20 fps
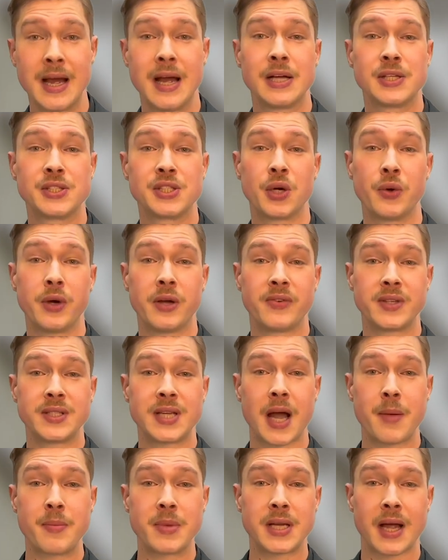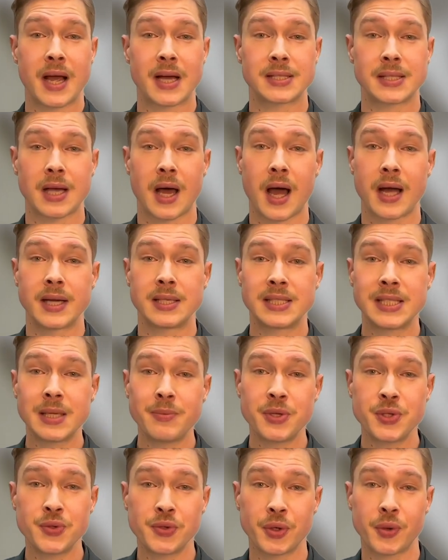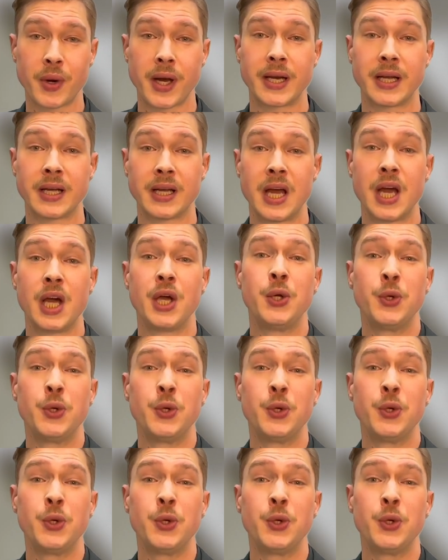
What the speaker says: So if a diamond has a high symmetry grading,